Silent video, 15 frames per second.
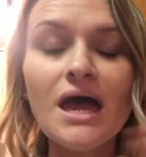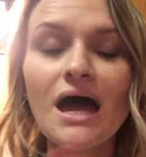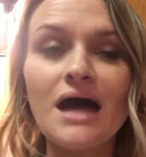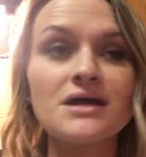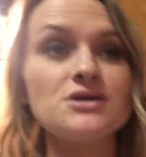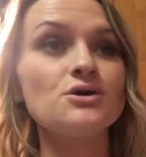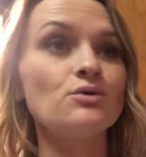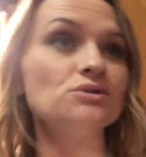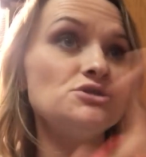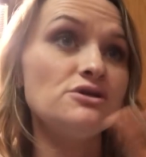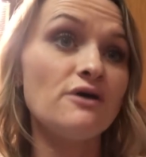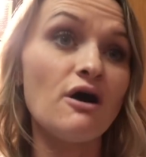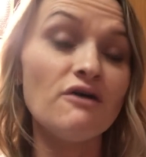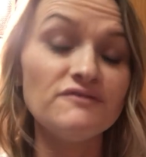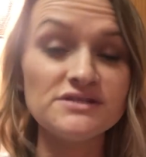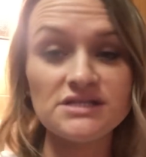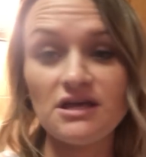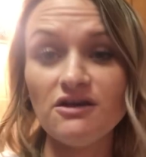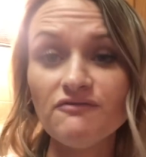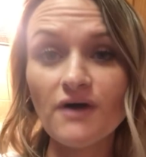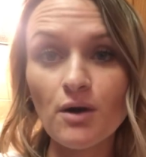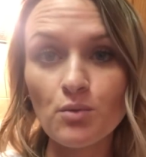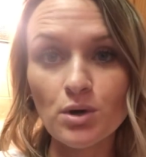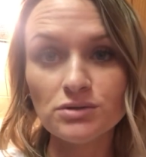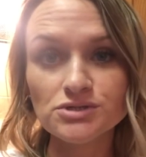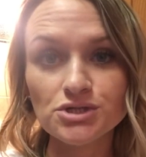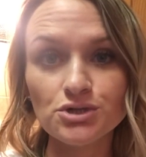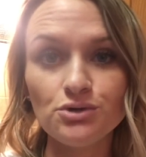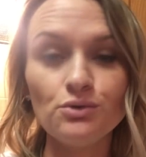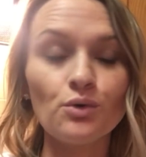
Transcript: I can go into the office if I want to,